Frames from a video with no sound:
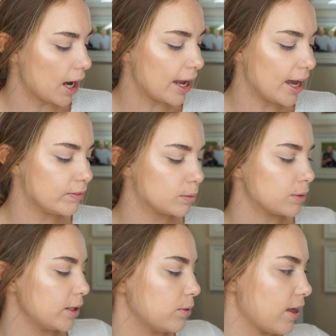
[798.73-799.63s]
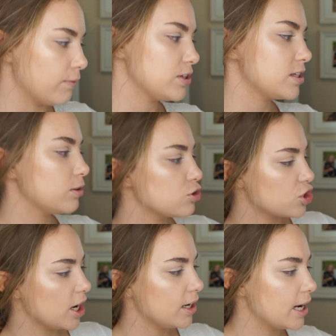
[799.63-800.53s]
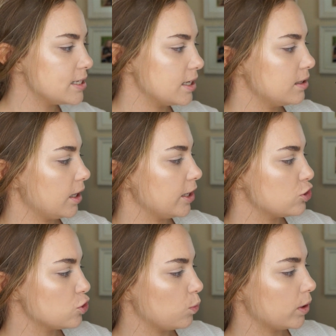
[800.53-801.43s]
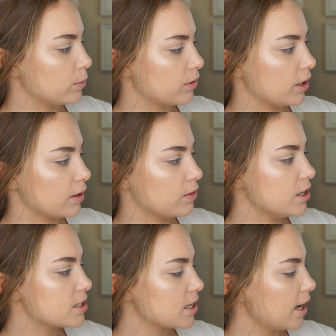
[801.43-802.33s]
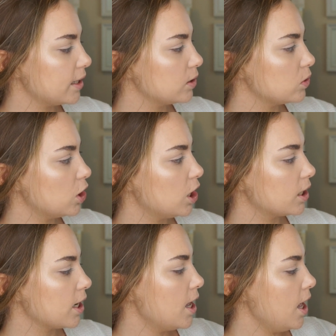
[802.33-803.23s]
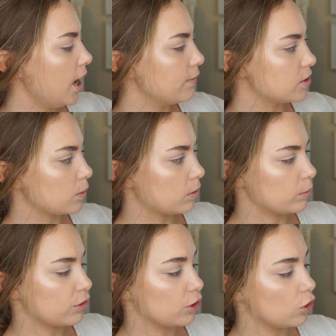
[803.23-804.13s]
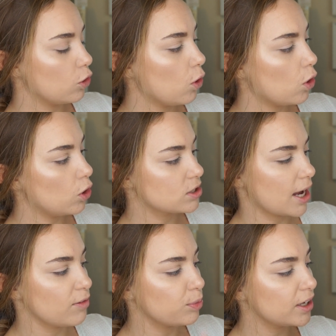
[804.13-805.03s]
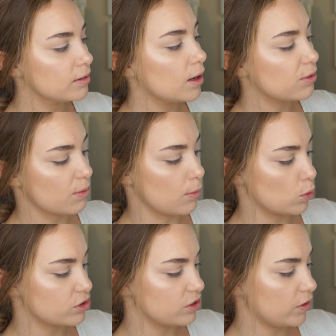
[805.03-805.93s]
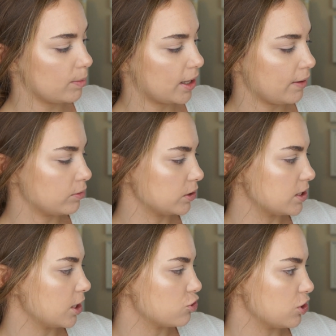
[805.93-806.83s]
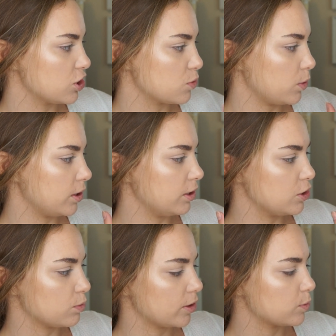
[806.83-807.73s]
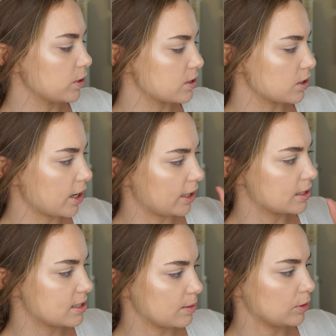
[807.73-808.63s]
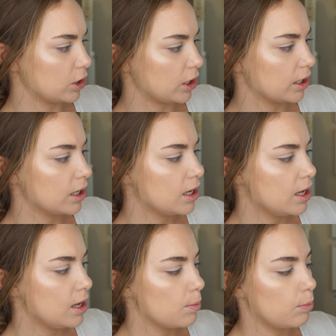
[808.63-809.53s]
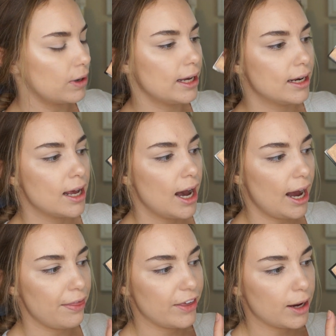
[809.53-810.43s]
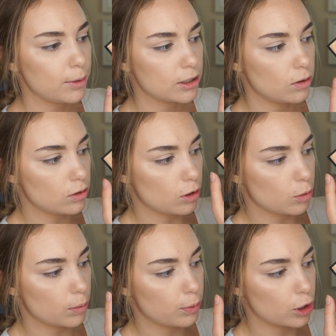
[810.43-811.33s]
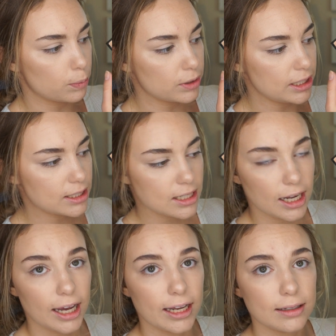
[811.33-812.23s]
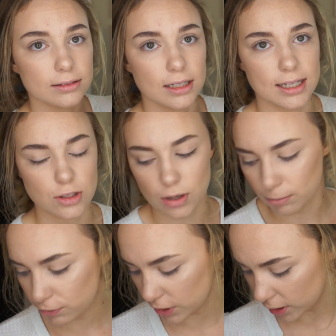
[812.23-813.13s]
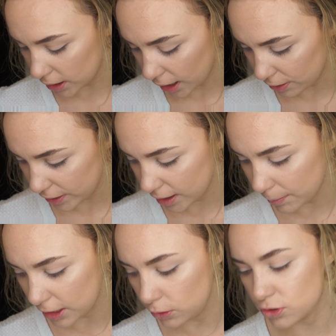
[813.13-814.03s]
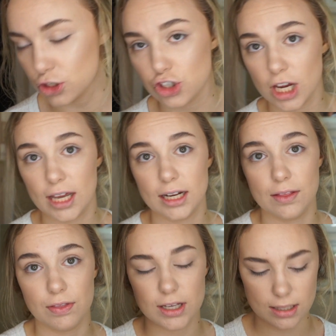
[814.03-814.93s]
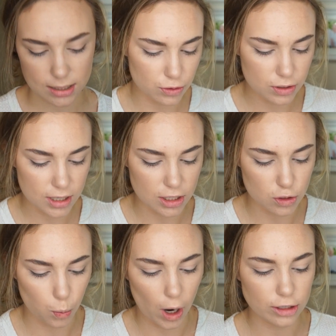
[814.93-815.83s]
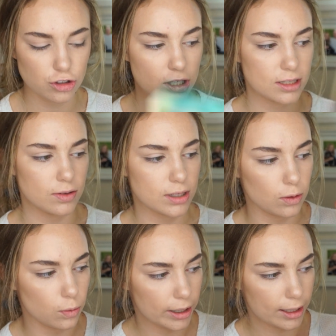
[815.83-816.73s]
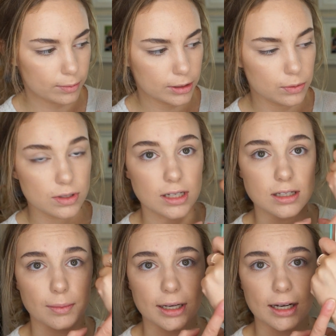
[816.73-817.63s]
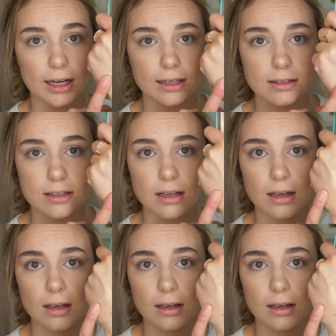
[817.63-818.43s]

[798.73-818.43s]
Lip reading: I haven't played with every single shade. I did like do one with like this kind of look. I've done one with the golds. I've played around with most of them. I haven't really touched this one. These red ones are kind of similar, but I think I'm gonna go a little more purpley today because that's what I'm feeling. I think I might use a shade in this. As soon as I swatched this, I was like, oh, I kind of want to use this on my eyes.